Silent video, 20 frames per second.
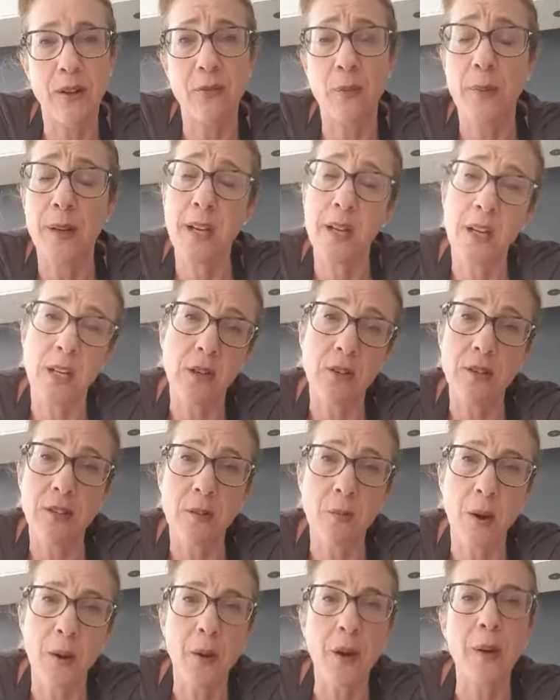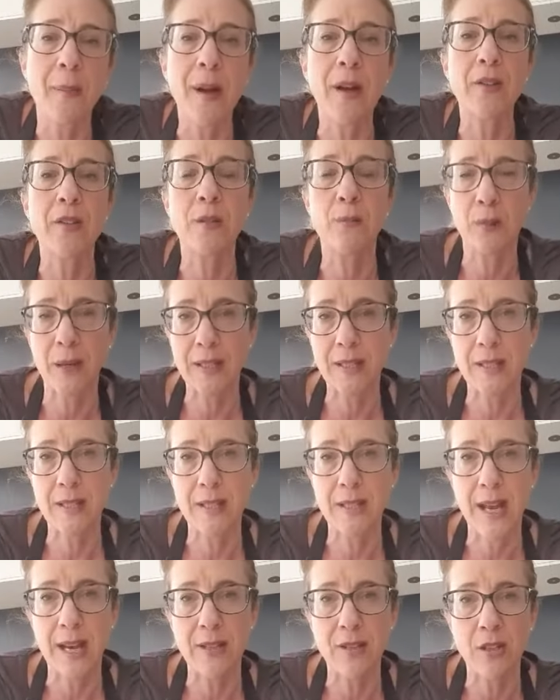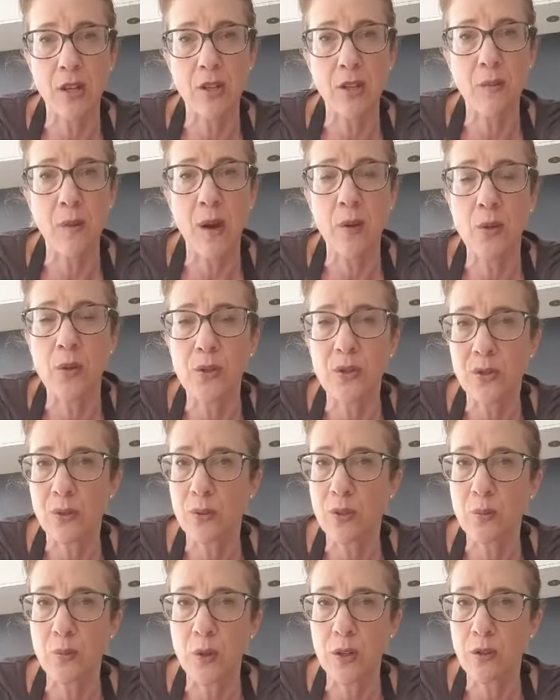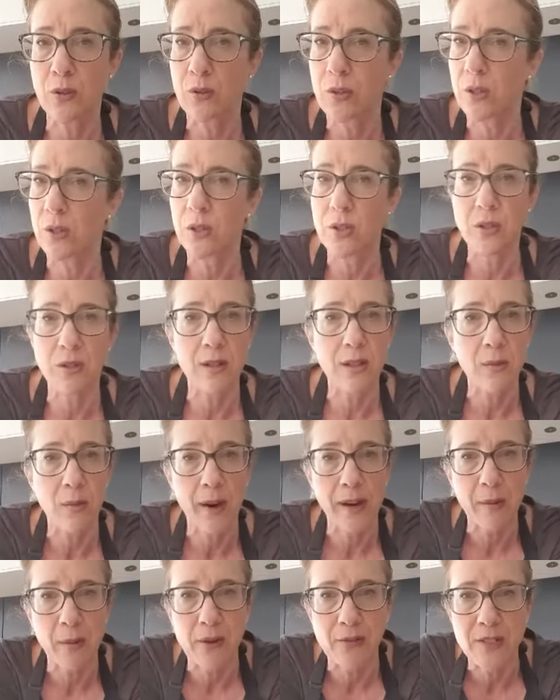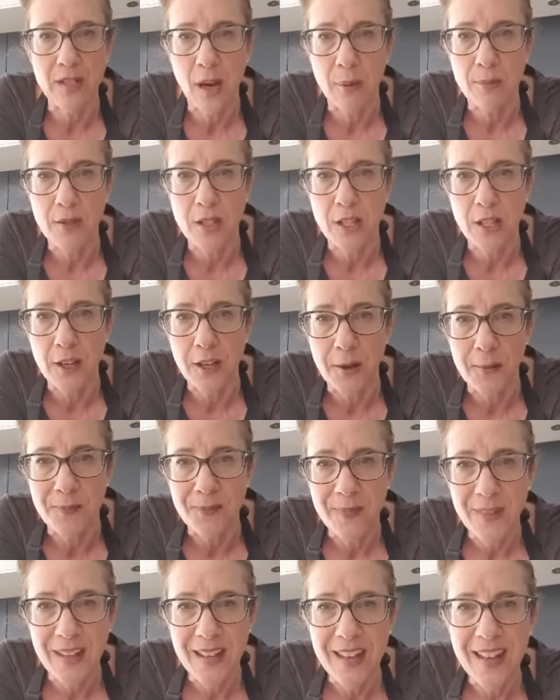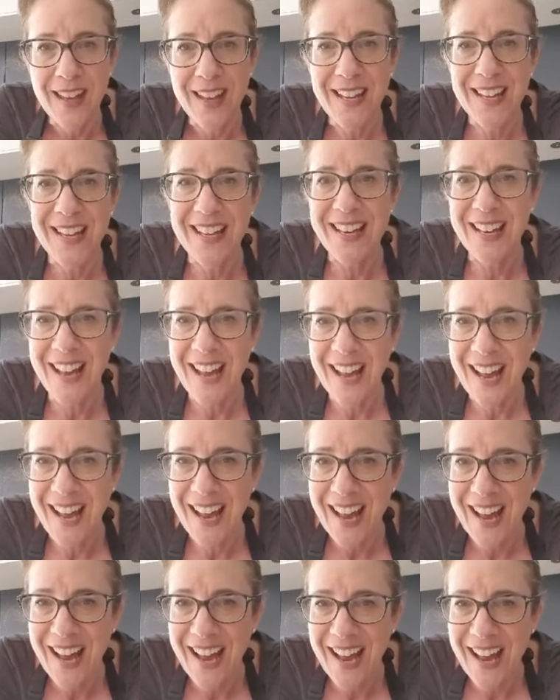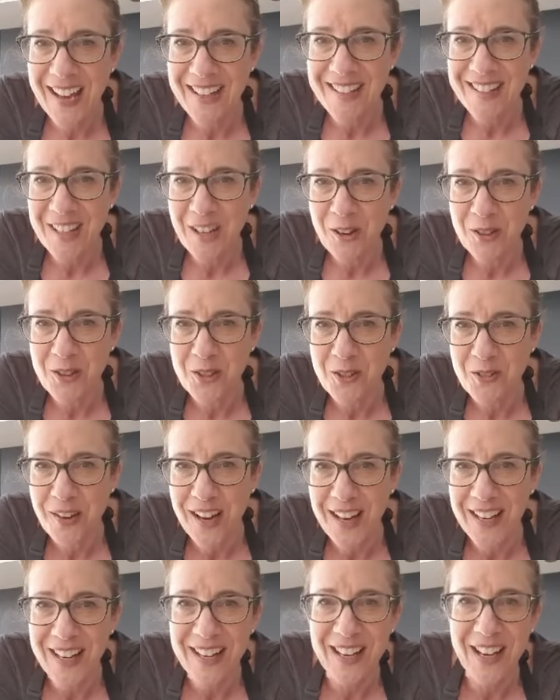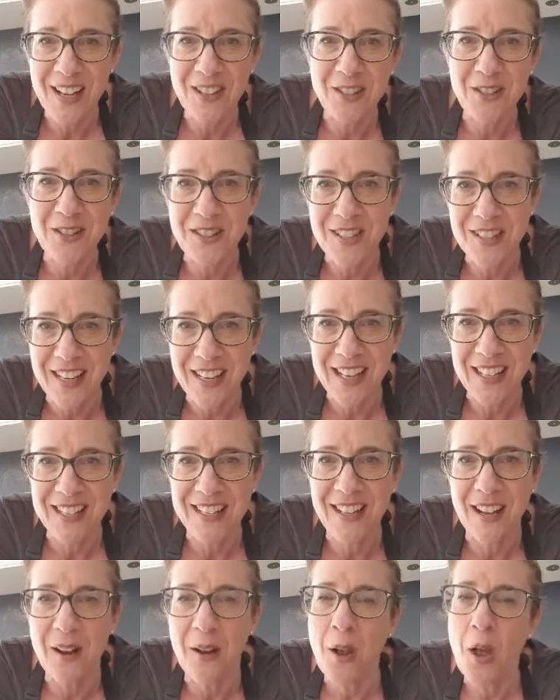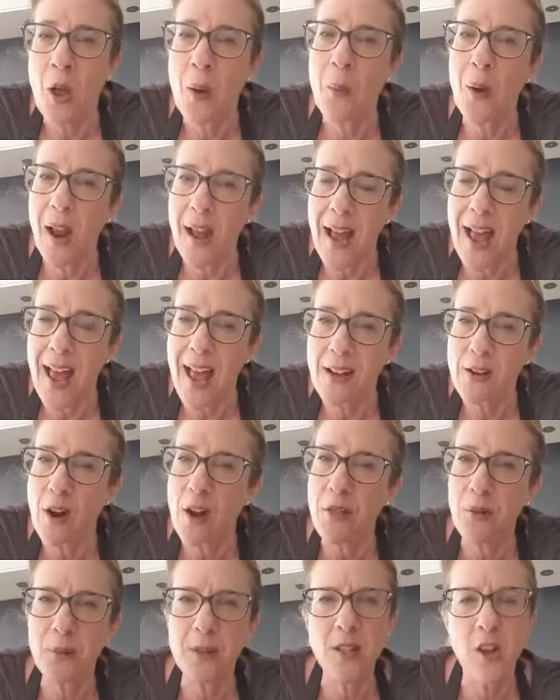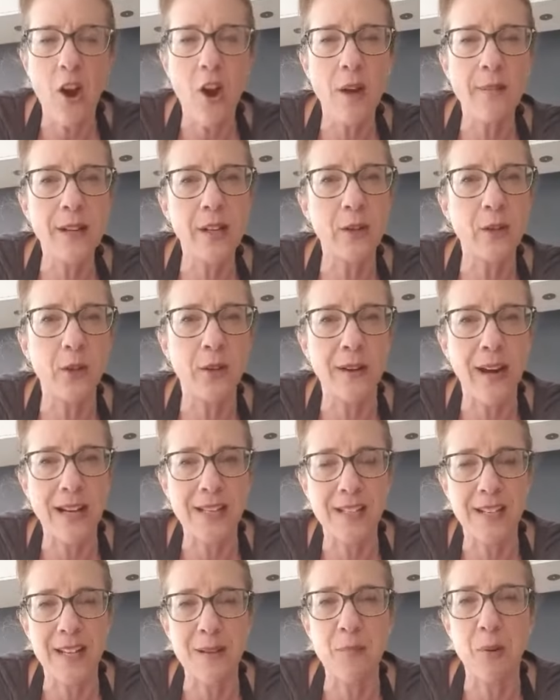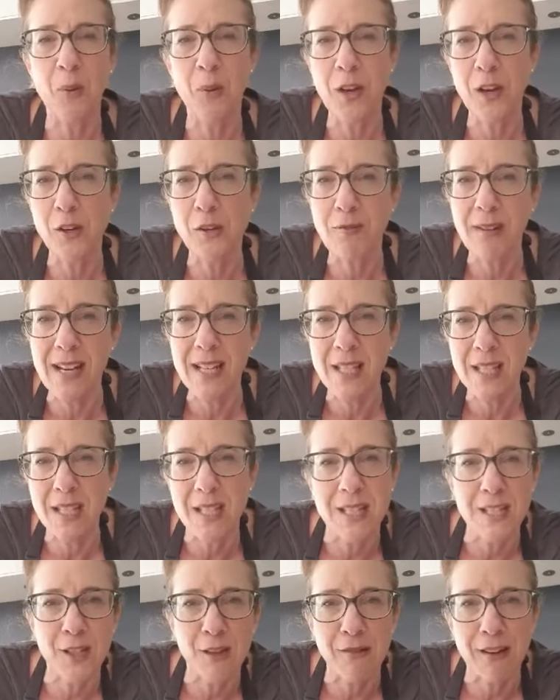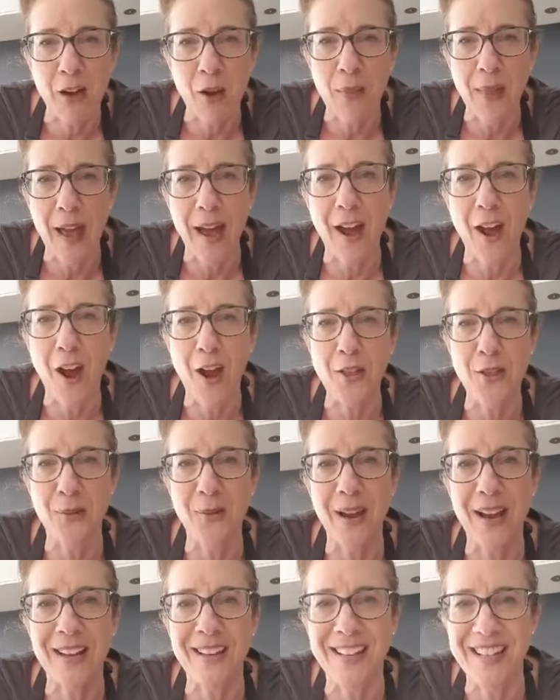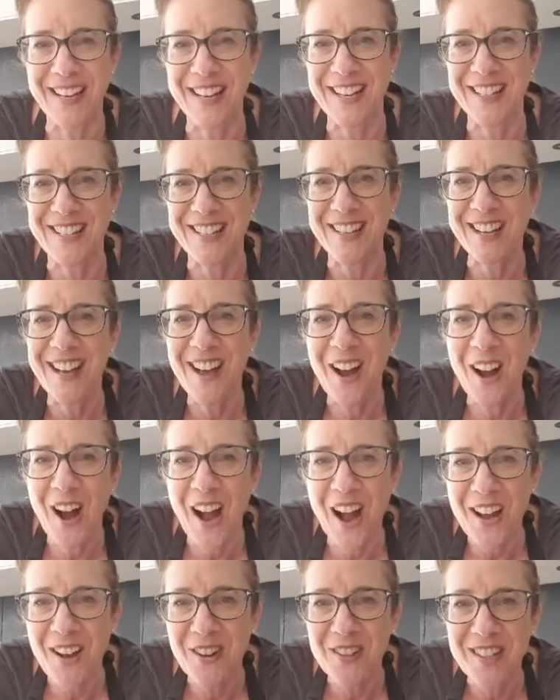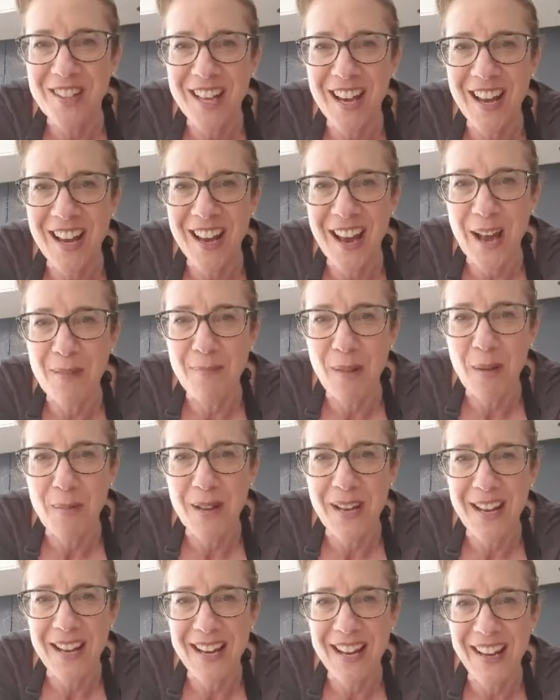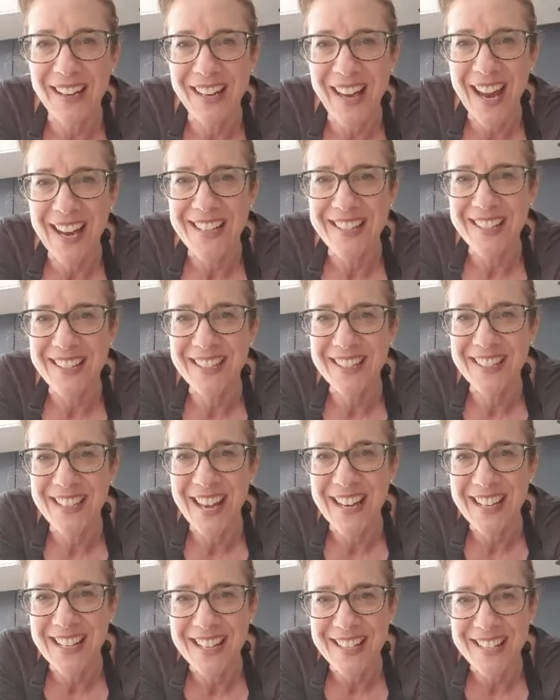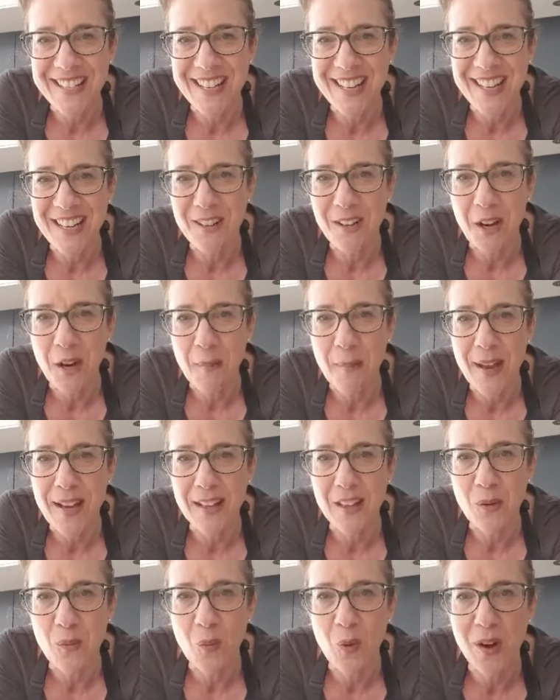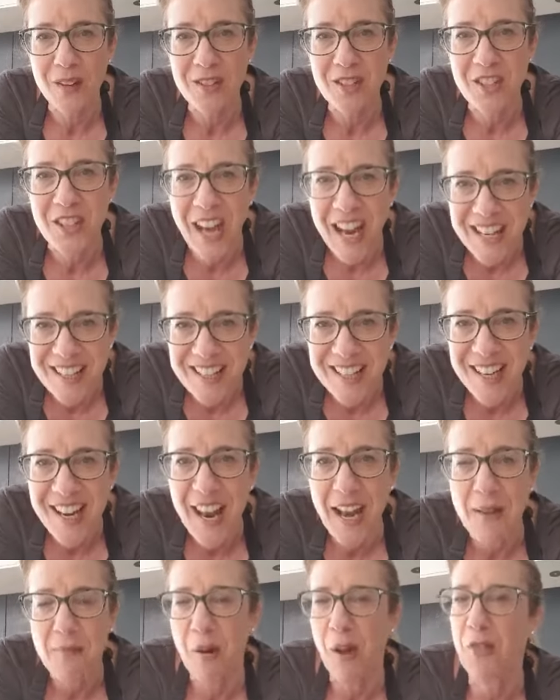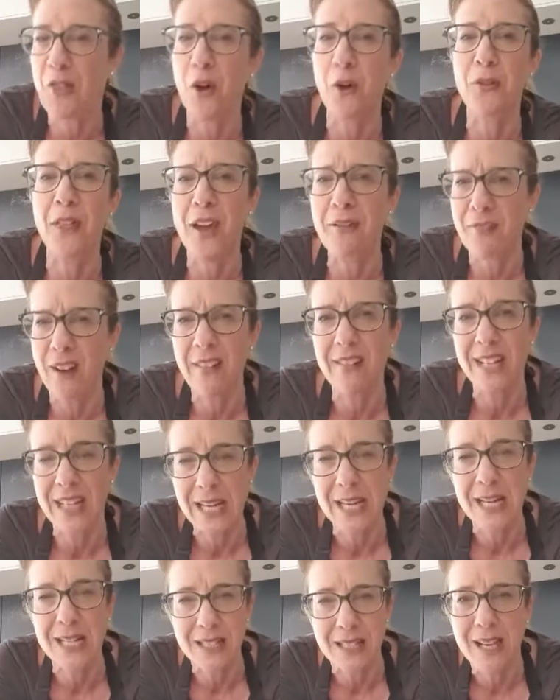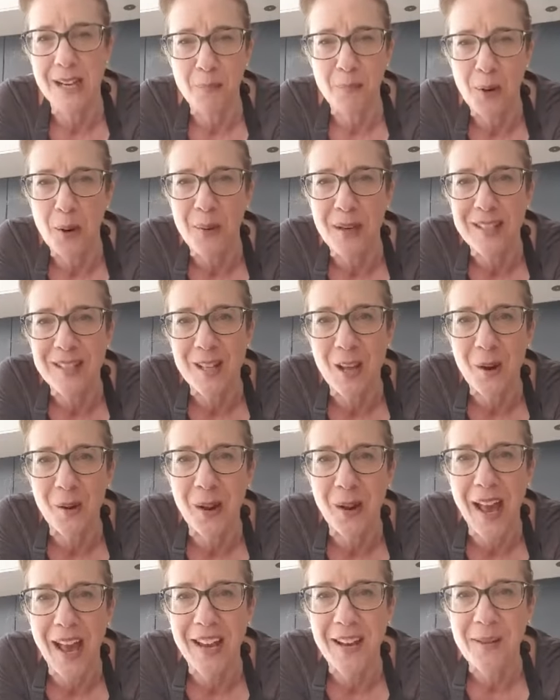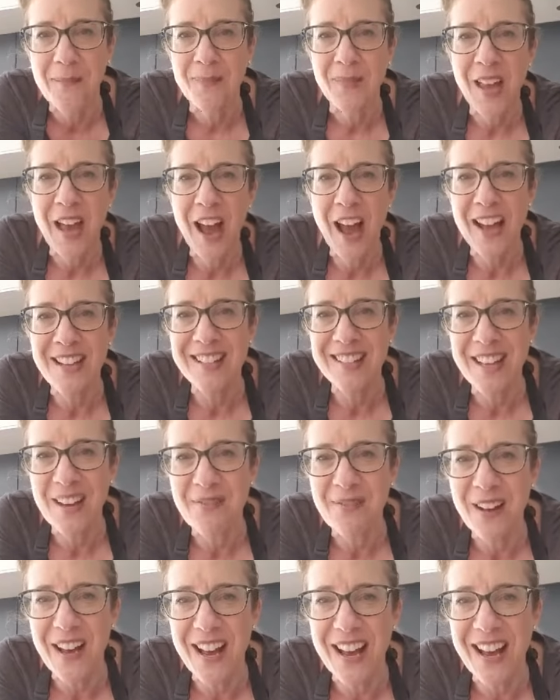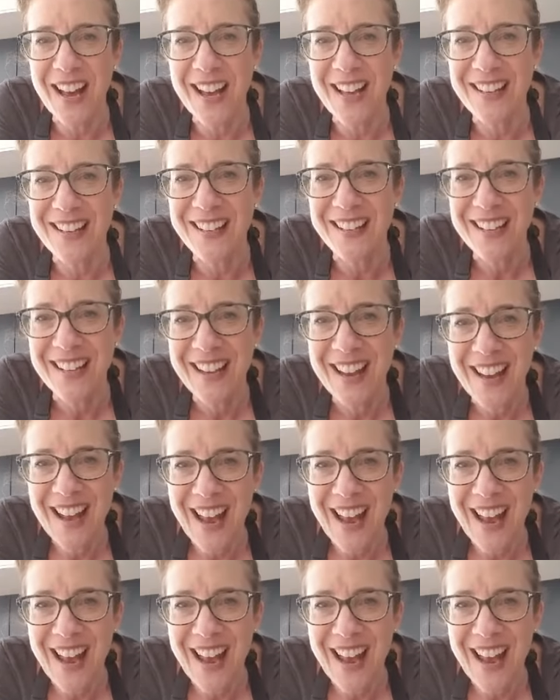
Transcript: And we're going to use we're going to melt some butter today. So you might want a saucepan or you can do it in the microwave. It's up to you. Yes, the Australian and New Zealand. Well, I thought it was Army Corps actually, but we'll agree to disagree on that. Either way, it is. Hi, Oscar and Mummy and Caden and Izzy. You're going to make them whilst chasing an 8-month-old. They're very easy, promise. Okay. Hi, Stefan.